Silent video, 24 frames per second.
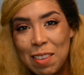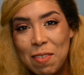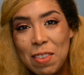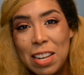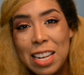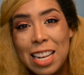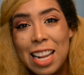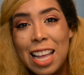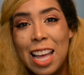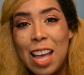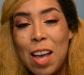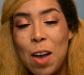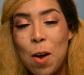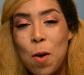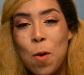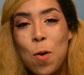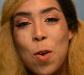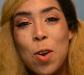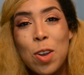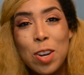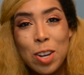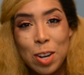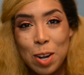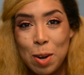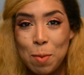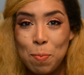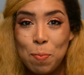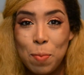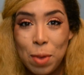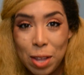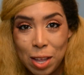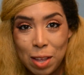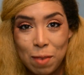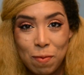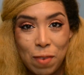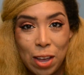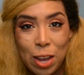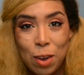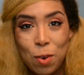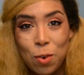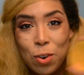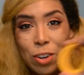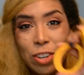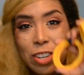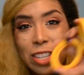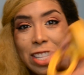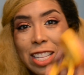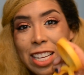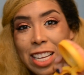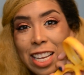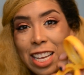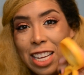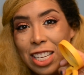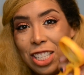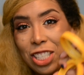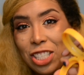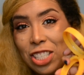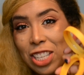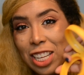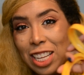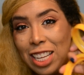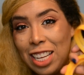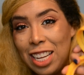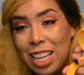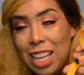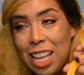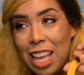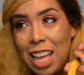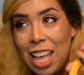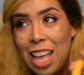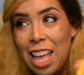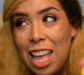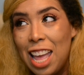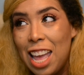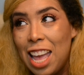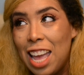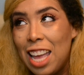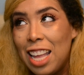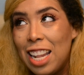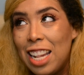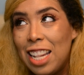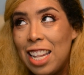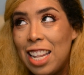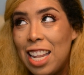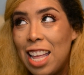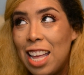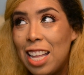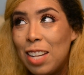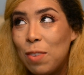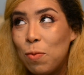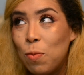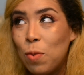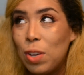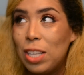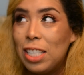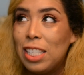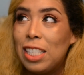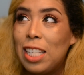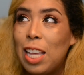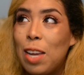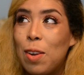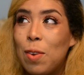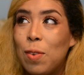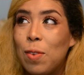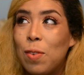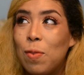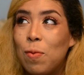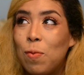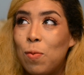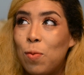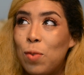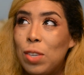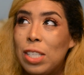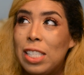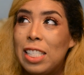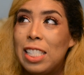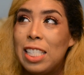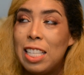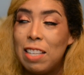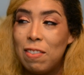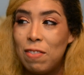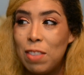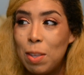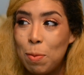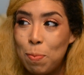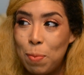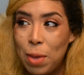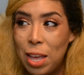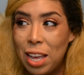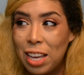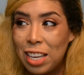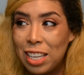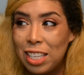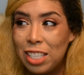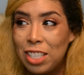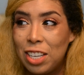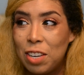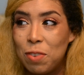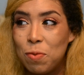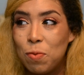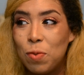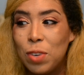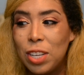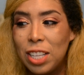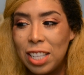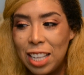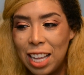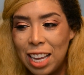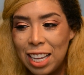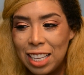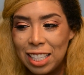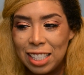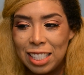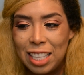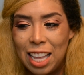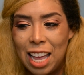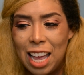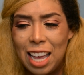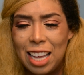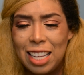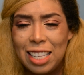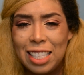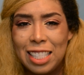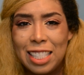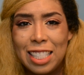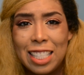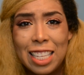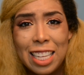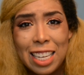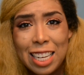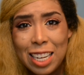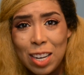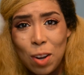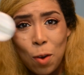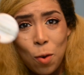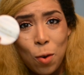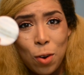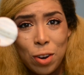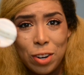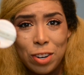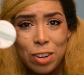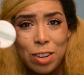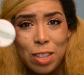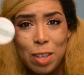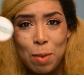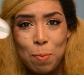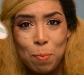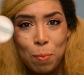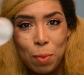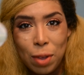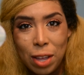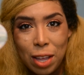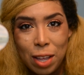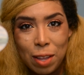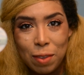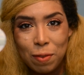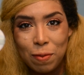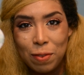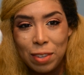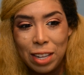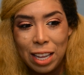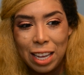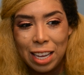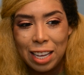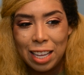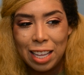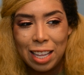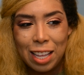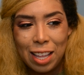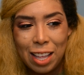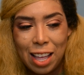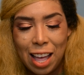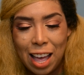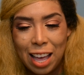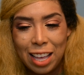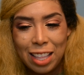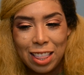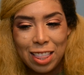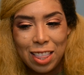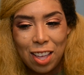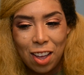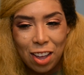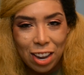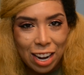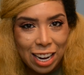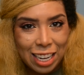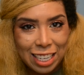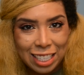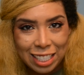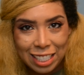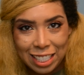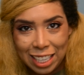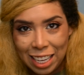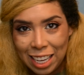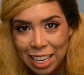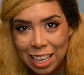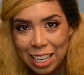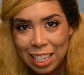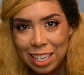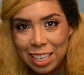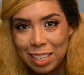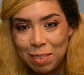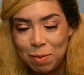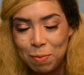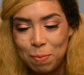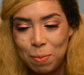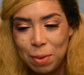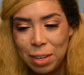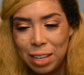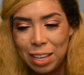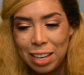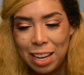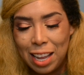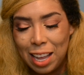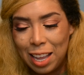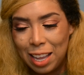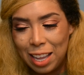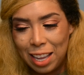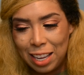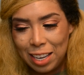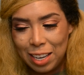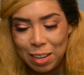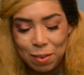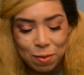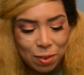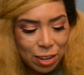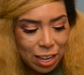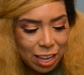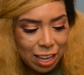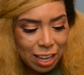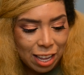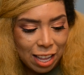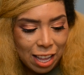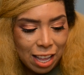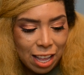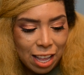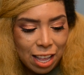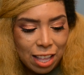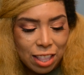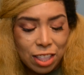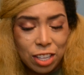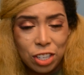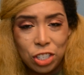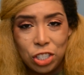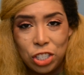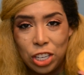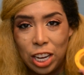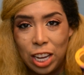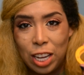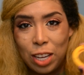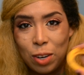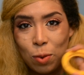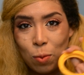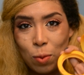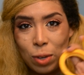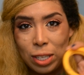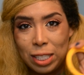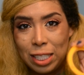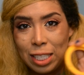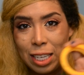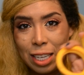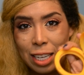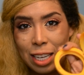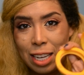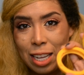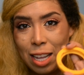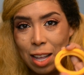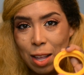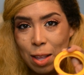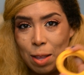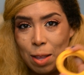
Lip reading: even order a puff. I ordered the cushion And then once I received the package, I realized I didn't order the puff. Like, I thought I did, but anyway, the shade wasn't